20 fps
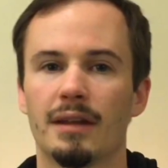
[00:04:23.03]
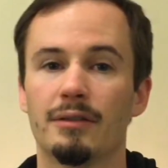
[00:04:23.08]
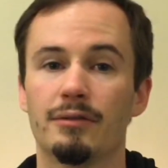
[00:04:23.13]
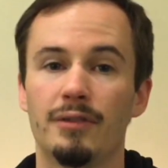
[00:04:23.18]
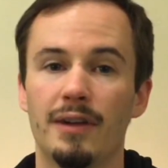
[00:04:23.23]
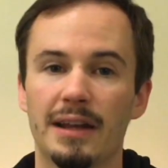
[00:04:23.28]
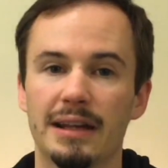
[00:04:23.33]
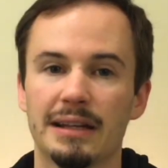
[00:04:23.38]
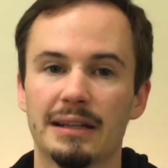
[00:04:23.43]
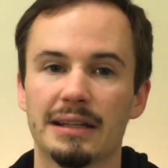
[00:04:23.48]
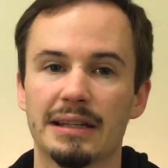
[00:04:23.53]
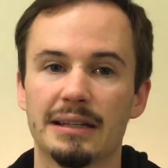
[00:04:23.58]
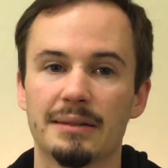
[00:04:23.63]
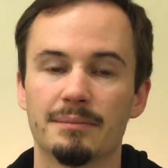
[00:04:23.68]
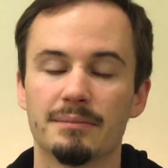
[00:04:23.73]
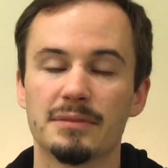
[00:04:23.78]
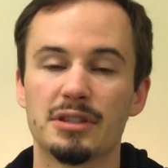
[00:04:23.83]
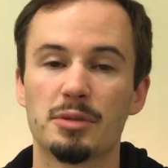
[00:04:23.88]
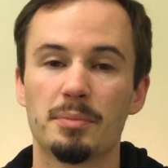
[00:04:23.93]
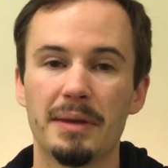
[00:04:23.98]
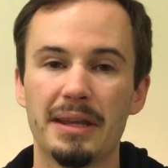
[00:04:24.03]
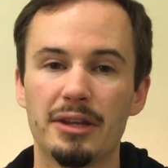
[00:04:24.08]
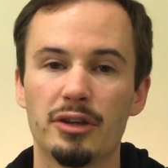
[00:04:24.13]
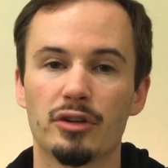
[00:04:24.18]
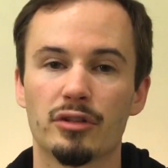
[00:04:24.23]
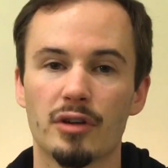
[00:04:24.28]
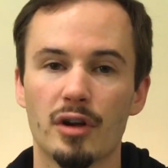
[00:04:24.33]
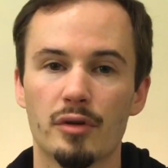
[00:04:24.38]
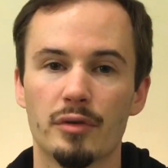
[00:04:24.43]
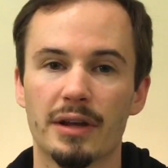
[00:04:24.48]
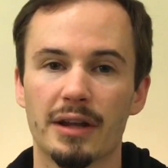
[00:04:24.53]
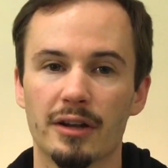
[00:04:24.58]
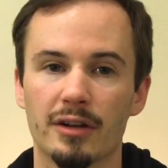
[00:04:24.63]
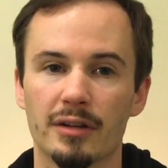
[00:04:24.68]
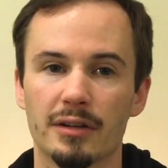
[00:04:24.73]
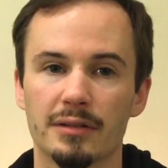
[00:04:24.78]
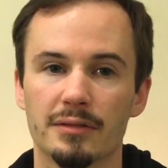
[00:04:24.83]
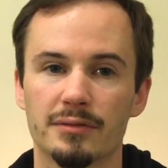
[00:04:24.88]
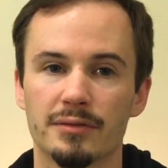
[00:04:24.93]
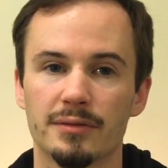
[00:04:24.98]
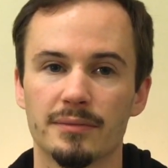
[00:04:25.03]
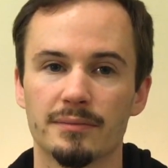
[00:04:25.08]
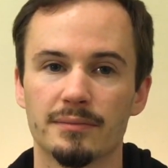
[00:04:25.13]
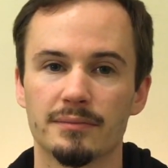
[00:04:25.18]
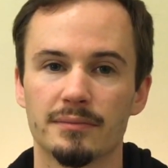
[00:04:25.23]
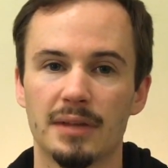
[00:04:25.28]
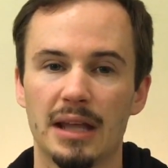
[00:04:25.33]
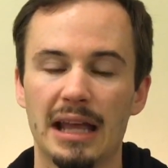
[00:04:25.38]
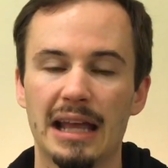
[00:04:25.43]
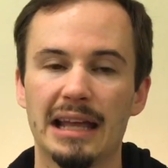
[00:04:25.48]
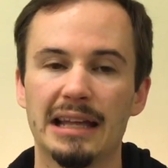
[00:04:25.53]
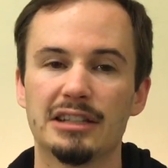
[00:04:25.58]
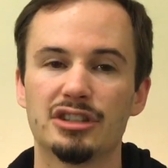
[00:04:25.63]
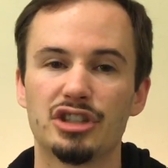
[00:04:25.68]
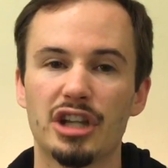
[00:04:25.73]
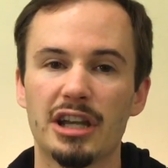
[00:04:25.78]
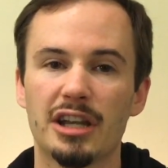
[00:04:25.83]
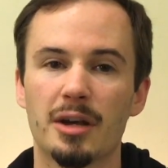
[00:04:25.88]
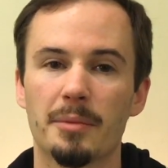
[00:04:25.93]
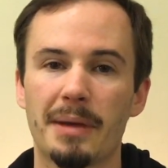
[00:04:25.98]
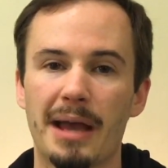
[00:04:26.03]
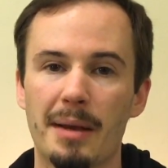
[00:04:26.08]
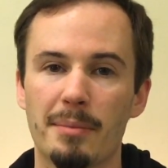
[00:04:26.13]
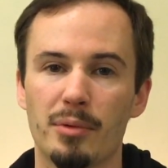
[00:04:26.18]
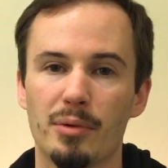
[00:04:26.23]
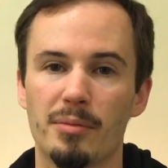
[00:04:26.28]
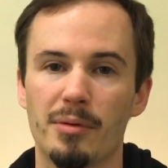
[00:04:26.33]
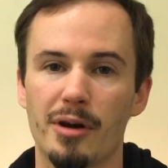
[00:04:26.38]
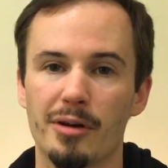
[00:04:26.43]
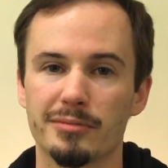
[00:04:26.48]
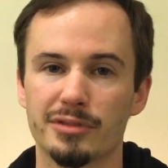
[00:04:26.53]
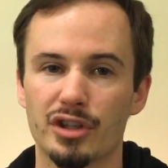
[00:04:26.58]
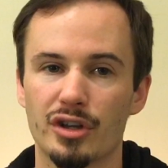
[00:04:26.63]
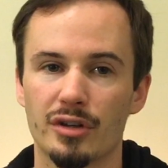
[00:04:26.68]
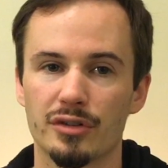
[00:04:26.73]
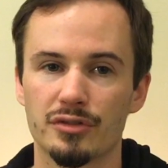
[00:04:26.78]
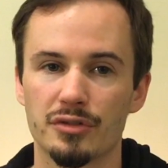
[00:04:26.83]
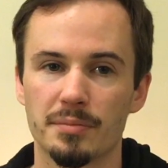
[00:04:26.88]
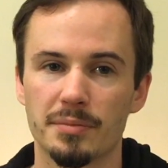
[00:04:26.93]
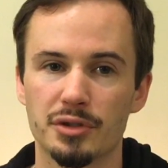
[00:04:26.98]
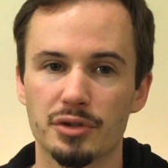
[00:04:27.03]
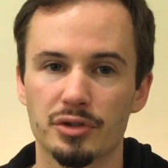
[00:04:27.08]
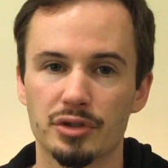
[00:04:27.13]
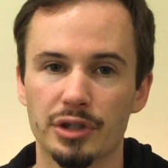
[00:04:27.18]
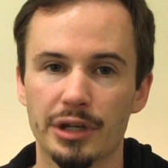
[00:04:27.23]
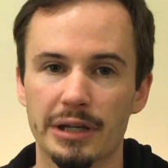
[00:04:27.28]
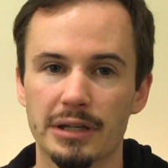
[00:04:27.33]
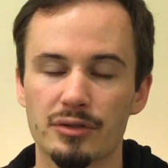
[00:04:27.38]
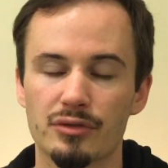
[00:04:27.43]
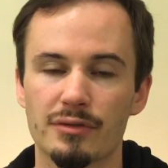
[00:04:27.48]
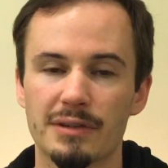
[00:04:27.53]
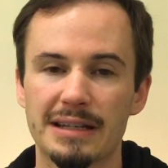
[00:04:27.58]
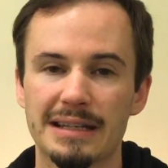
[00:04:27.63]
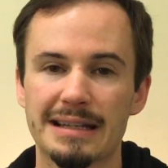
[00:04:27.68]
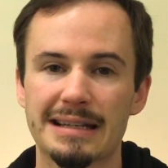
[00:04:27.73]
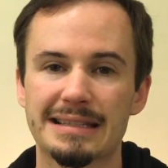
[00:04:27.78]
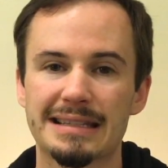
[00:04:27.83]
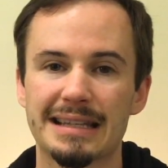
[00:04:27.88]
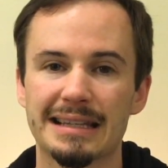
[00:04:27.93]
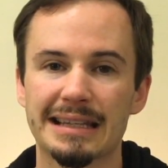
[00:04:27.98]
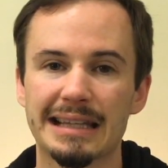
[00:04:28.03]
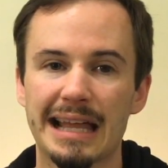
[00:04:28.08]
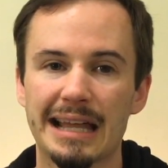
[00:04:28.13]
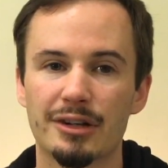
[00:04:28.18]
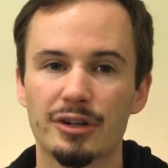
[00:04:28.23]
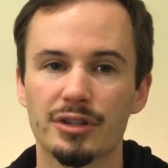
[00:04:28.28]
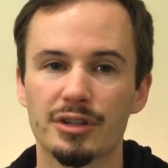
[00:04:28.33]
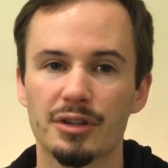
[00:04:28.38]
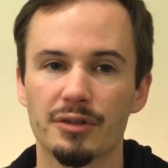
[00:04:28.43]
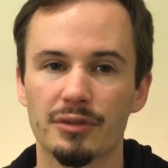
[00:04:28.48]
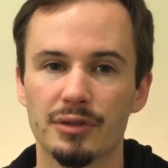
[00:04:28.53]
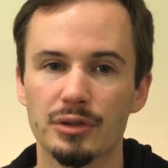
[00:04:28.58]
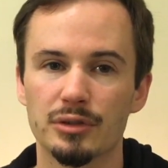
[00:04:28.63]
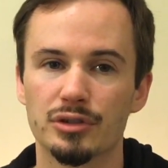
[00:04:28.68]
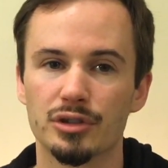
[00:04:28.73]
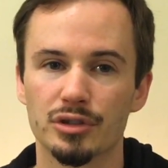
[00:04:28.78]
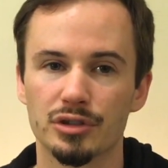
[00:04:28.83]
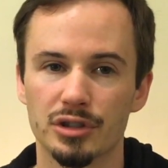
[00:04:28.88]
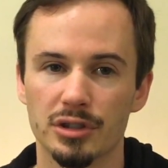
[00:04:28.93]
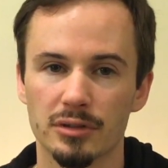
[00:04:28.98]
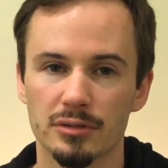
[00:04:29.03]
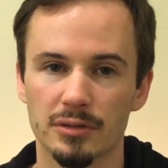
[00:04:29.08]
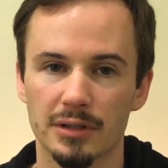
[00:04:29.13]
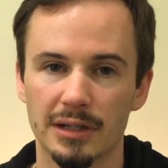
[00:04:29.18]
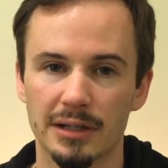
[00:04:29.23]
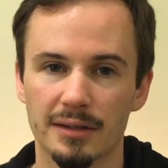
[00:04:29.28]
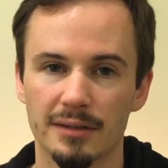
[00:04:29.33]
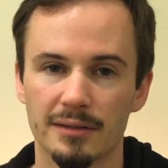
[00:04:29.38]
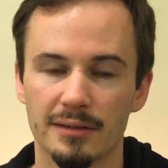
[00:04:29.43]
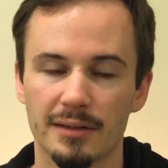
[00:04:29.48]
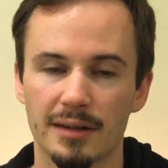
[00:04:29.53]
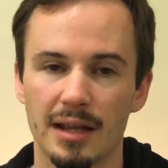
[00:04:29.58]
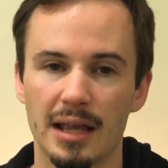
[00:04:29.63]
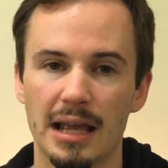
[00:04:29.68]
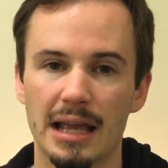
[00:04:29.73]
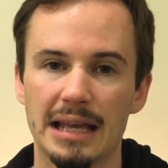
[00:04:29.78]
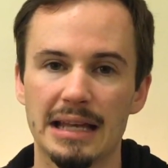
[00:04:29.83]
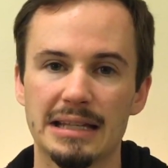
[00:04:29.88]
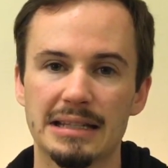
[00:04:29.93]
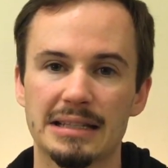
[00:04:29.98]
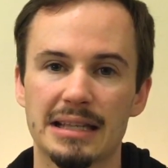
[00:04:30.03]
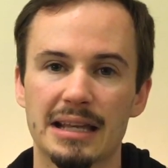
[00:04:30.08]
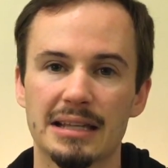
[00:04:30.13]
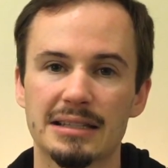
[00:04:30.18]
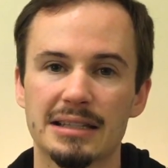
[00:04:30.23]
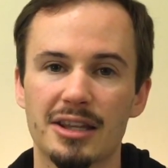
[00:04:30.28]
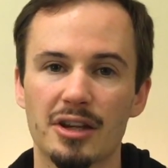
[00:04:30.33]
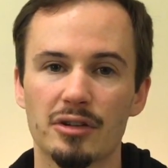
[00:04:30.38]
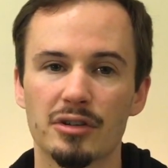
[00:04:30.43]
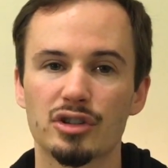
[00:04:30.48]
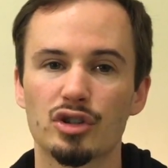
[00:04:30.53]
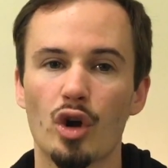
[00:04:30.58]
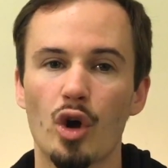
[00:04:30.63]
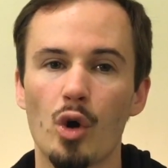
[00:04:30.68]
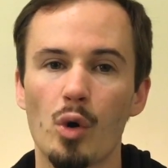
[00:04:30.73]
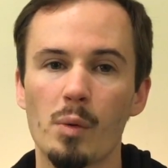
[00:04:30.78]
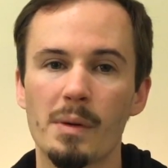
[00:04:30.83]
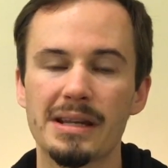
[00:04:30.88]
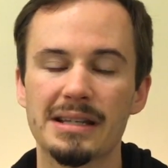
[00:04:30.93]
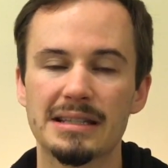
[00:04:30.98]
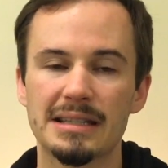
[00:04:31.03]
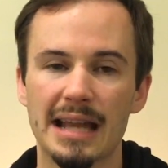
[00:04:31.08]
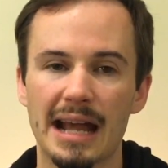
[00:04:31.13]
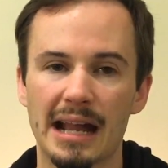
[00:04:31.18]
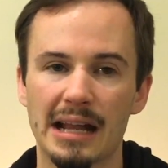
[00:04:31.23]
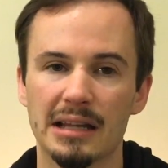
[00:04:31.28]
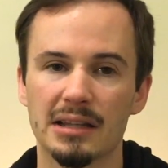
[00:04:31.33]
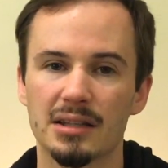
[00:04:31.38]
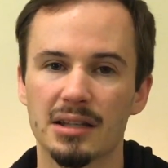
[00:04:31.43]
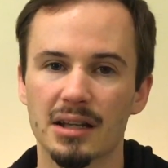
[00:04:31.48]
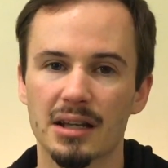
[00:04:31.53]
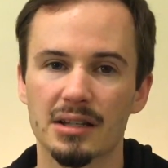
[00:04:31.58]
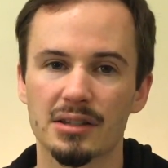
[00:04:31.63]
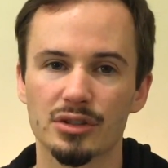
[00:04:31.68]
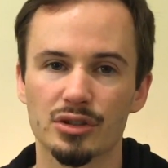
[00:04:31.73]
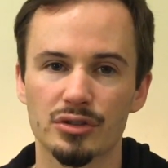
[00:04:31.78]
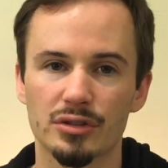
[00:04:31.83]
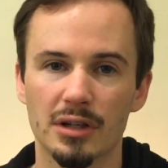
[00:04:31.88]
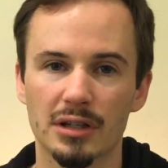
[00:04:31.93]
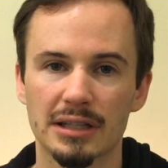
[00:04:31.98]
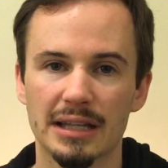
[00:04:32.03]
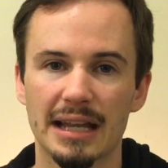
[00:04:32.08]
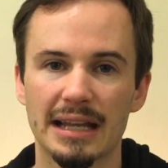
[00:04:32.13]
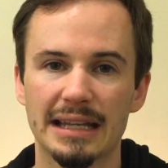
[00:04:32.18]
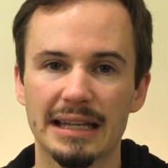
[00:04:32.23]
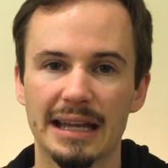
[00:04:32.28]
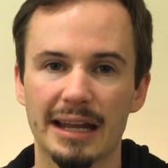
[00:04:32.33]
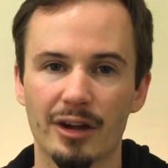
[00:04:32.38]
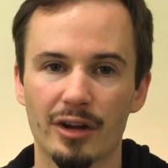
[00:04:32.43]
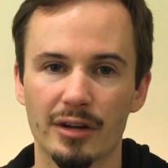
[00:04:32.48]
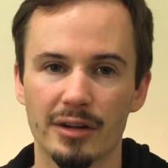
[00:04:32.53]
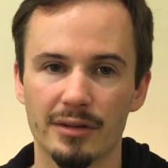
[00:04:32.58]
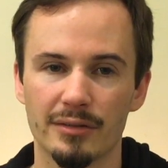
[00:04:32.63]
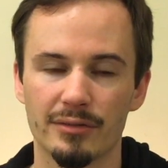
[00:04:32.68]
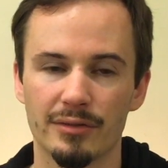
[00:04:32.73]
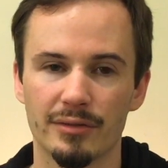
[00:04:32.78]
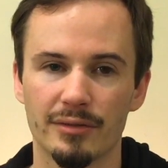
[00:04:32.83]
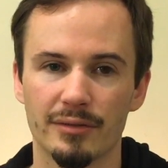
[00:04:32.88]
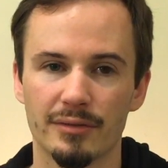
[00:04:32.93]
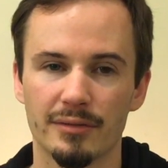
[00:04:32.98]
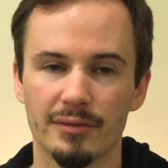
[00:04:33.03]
Finally, speak your own narrative. Jacob Appelbaum's contribution is written as a letter to future children. He says, There is always data to construct any narrative.